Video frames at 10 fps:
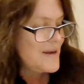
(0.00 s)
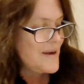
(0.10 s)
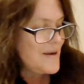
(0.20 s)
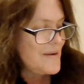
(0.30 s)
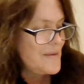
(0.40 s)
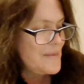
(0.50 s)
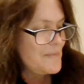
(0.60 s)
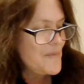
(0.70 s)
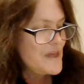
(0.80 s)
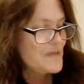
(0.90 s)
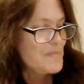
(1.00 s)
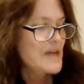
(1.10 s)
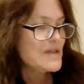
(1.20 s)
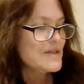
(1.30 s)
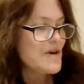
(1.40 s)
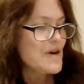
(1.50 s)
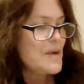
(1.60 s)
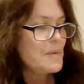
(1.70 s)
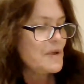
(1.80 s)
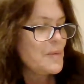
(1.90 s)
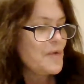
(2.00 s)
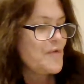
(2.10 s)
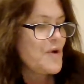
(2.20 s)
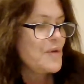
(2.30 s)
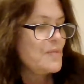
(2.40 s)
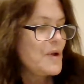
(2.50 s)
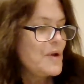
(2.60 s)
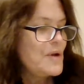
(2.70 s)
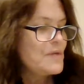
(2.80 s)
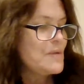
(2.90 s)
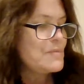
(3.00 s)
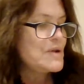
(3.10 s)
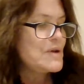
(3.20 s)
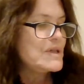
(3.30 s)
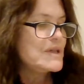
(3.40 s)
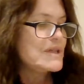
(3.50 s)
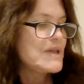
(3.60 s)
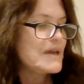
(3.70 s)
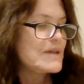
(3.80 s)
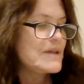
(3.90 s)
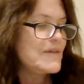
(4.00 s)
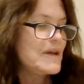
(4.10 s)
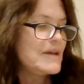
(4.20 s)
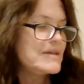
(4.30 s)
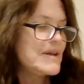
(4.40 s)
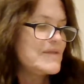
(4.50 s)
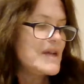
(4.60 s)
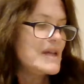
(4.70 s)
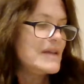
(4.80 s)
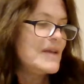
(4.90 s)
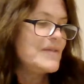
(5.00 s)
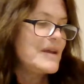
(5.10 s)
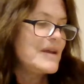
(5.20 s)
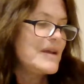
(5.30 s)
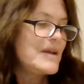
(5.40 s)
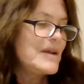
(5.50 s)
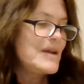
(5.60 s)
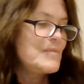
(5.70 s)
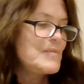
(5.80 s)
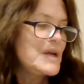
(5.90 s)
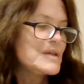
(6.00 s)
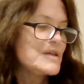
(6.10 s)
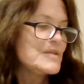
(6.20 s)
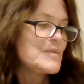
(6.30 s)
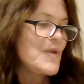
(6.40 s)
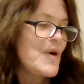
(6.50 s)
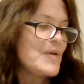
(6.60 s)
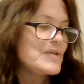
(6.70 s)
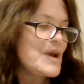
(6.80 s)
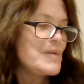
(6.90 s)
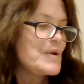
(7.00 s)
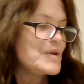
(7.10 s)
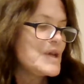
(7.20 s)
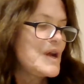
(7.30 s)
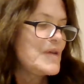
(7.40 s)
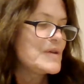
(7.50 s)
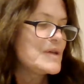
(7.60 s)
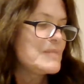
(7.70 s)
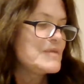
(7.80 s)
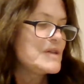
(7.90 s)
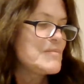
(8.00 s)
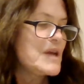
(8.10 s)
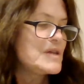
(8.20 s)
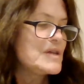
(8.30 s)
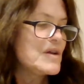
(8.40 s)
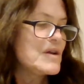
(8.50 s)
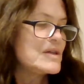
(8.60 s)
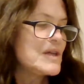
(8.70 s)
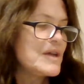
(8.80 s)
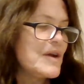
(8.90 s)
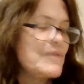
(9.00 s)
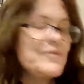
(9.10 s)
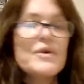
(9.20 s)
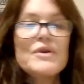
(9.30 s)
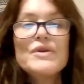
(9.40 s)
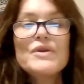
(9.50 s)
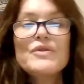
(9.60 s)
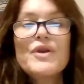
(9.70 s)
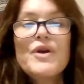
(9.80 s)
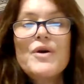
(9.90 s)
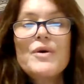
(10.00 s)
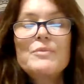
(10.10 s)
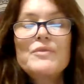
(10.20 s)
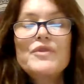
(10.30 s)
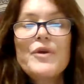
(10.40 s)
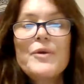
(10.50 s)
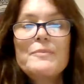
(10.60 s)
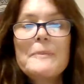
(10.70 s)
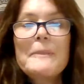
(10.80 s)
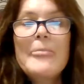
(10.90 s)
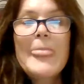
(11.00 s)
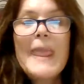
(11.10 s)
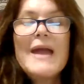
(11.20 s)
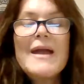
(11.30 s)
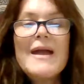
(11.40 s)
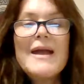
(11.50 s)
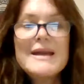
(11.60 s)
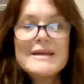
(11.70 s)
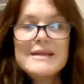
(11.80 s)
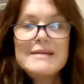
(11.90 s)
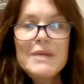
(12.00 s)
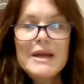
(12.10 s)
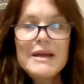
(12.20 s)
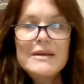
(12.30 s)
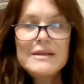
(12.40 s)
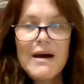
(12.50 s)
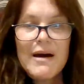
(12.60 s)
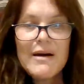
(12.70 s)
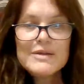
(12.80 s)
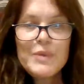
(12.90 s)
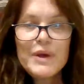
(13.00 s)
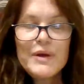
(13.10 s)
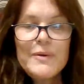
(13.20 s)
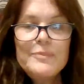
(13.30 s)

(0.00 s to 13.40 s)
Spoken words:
These patients are unable to perform from 2 to 6 activities of daily living. Patients with Alzheimer's and other types of dementia are usually cared for in nursing homes. So A is admitted to the hospital.